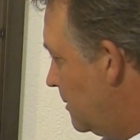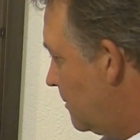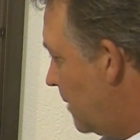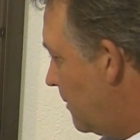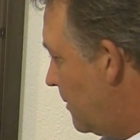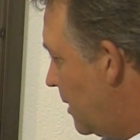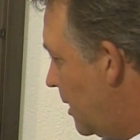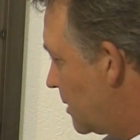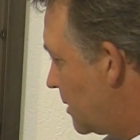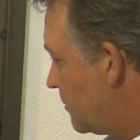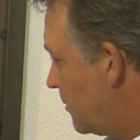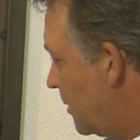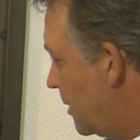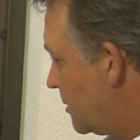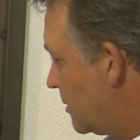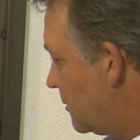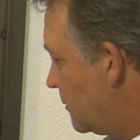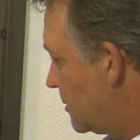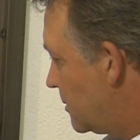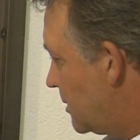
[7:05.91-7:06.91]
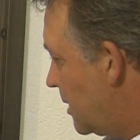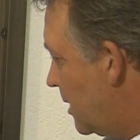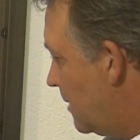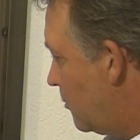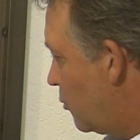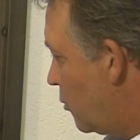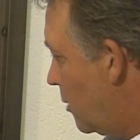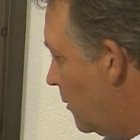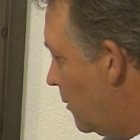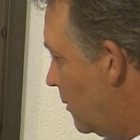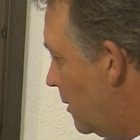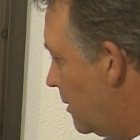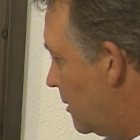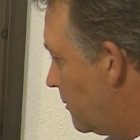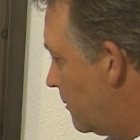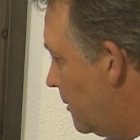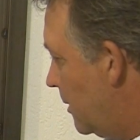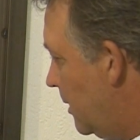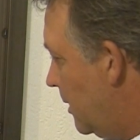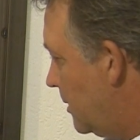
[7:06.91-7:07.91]
my max pressure was
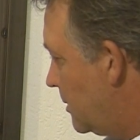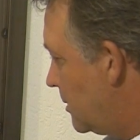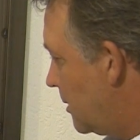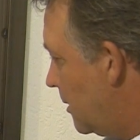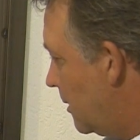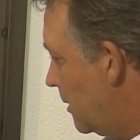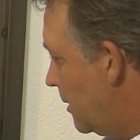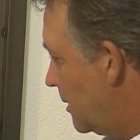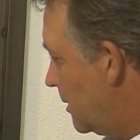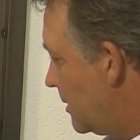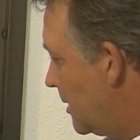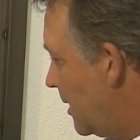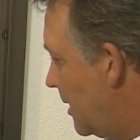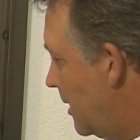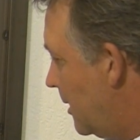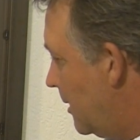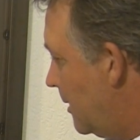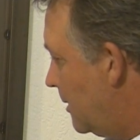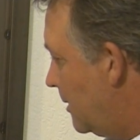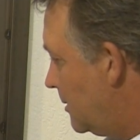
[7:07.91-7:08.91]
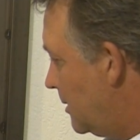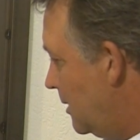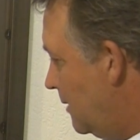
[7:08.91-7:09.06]
10.13, target of 10,